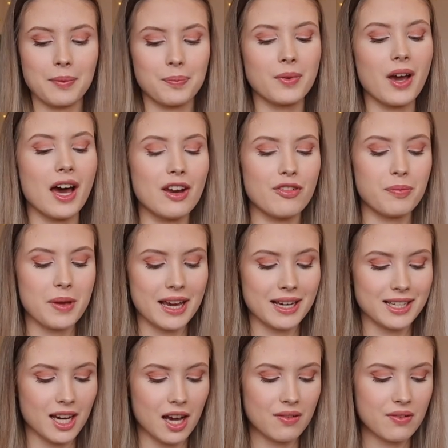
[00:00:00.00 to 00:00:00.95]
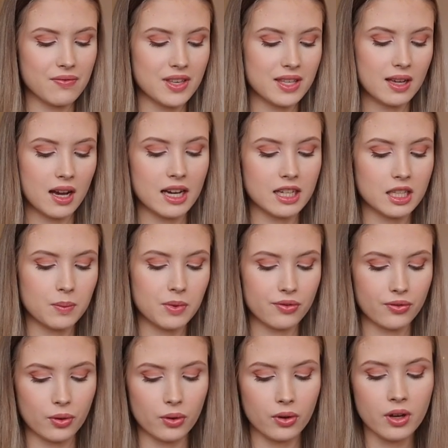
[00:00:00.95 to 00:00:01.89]
I've kind of picked half of these
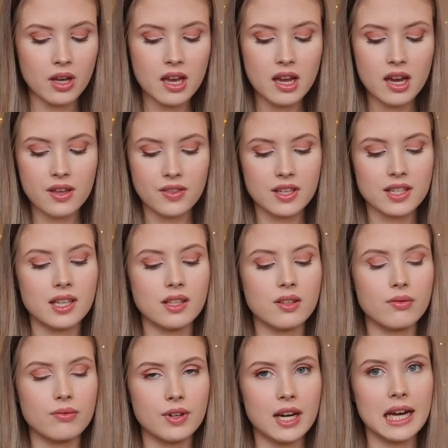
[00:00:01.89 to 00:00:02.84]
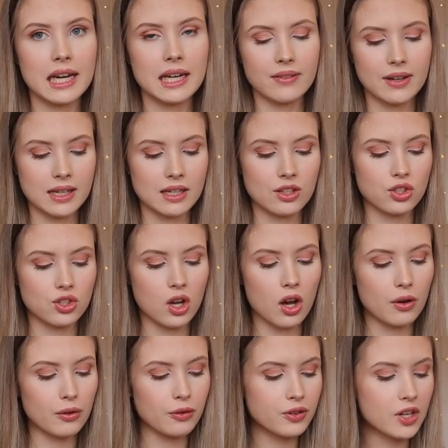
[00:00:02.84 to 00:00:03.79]
items for. This is really, really
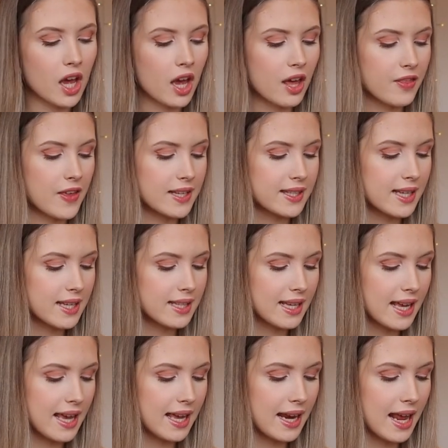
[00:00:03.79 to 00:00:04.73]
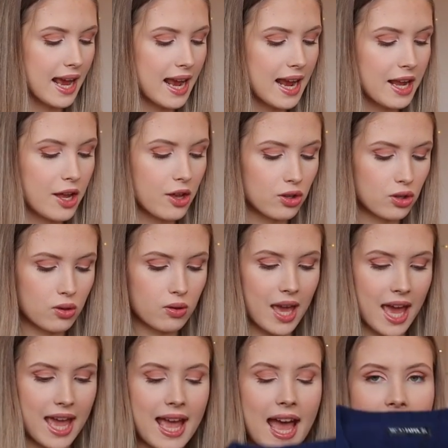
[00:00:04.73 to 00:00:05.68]
soft. This is in a
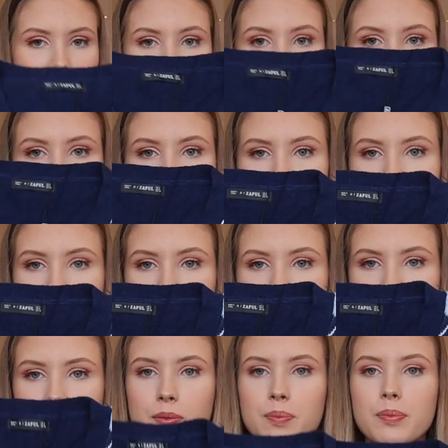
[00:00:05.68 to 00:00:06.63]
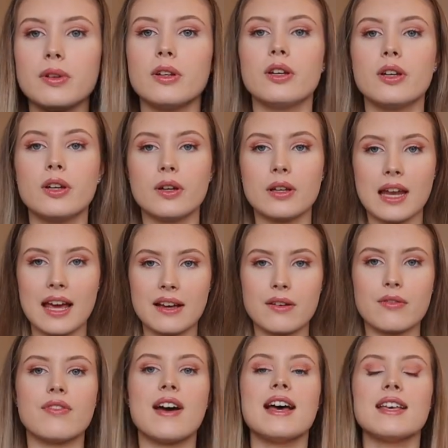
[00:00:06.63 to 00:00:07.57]
UK 8, and it is this blue
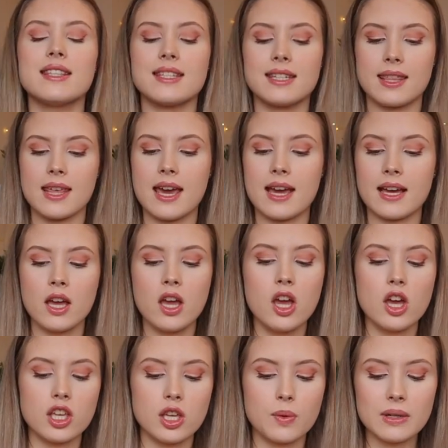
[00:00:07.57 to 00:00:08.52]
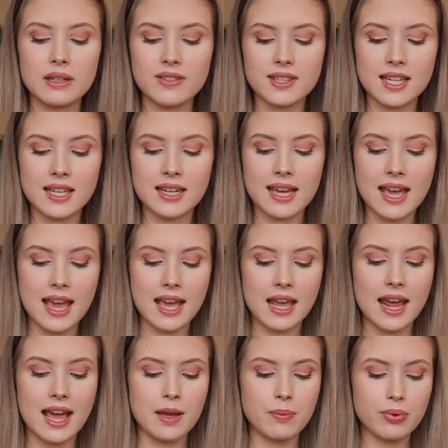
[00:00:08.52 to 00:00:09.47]
like vest thing. You would have seen
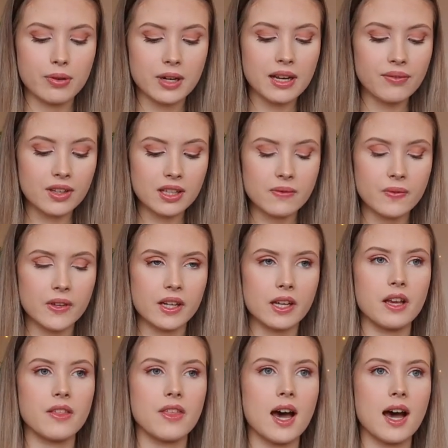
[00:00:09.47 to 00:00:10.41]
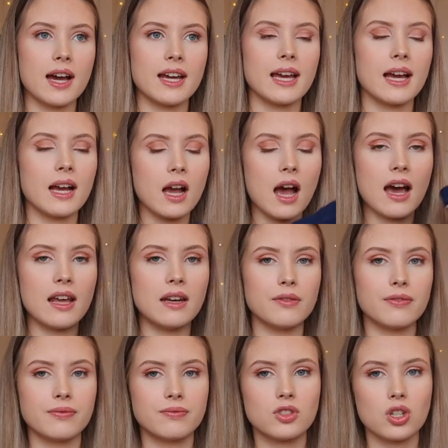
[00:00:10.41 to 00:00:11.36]
in a previous video that I kind
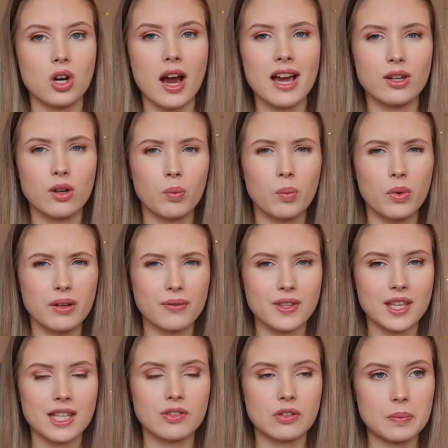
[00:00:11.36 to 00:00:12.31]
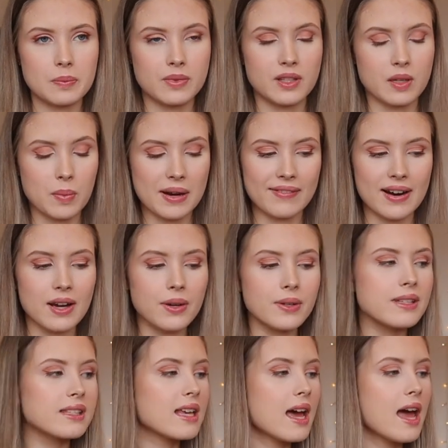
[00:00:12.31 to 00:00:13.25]
of tried on one of these from somewhere
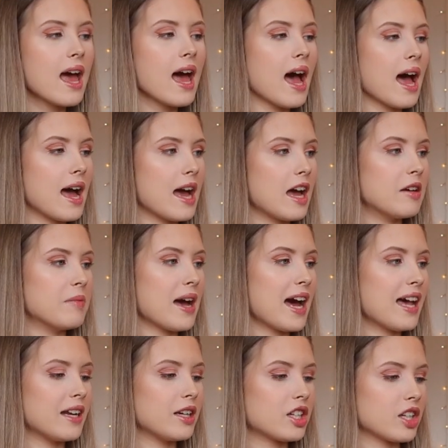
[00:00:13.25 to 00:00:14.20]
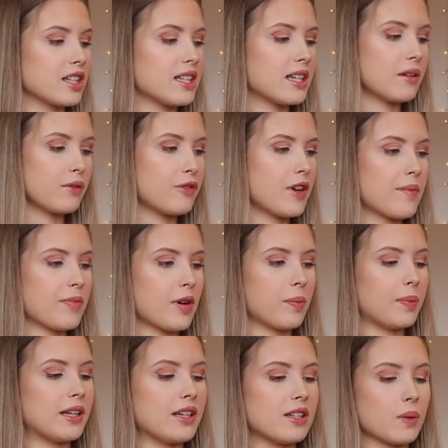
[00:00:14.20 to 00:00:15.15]
else, and it just didn't fit
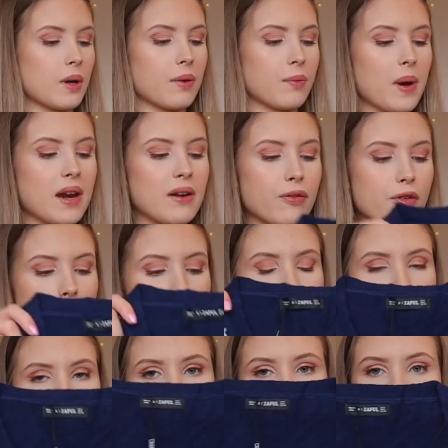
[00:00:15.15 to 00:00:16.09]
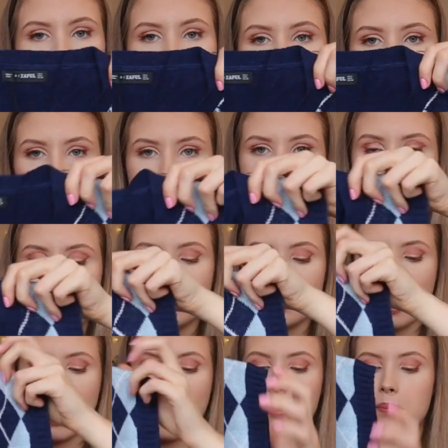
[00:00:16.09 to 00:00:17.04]
properly. So I went for a more fitted one this
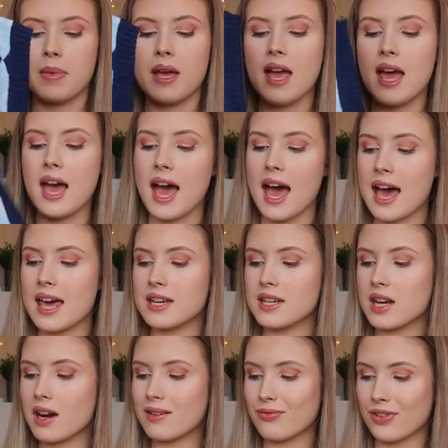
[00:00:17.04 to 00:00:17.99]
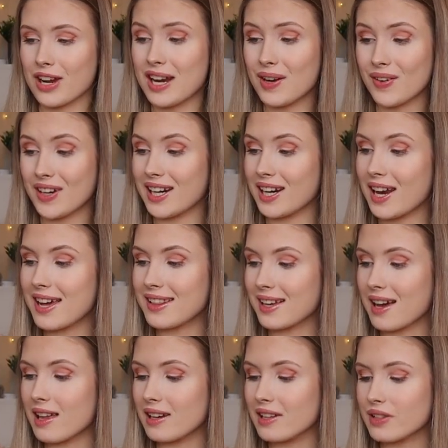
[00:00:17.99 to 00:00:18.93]
time, and I really, really like the
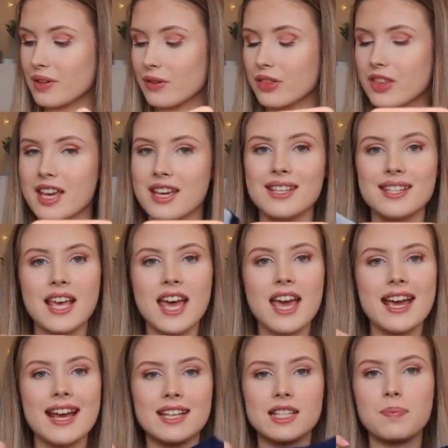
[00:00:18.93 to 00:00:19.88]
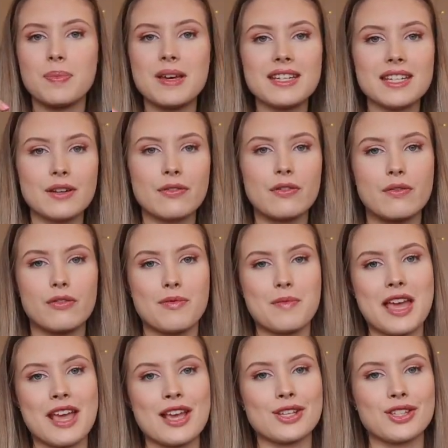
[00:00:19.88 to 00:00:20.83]
colours on this. It's a bit different for
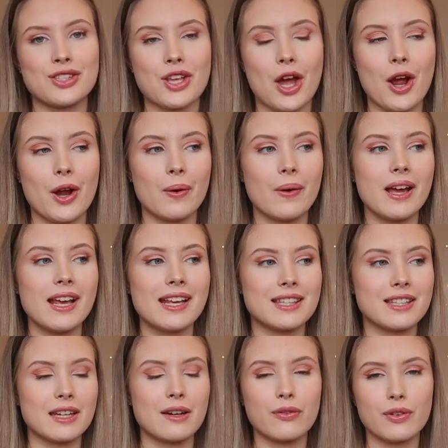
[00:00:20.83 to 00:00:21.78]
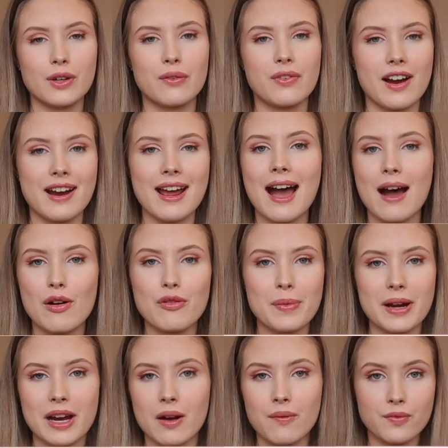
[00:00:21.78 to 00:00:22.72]
me, so it's going to feel very out of
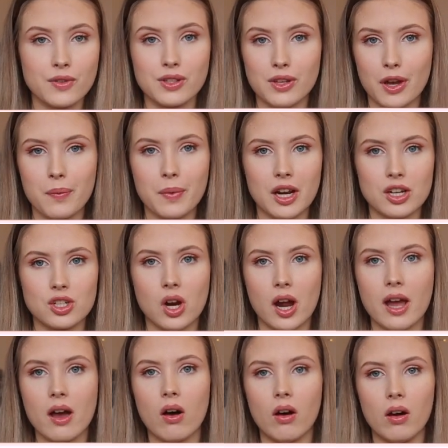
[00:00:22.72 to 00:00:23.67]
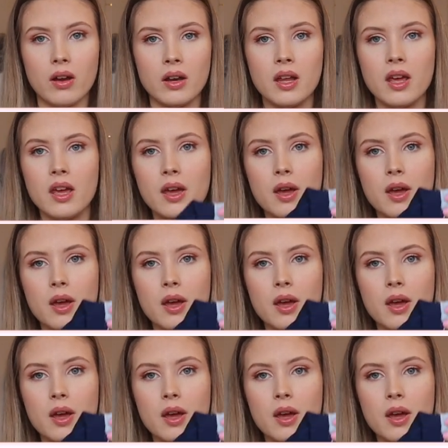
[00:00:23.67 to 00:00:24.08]
my comfort zone when I try it on.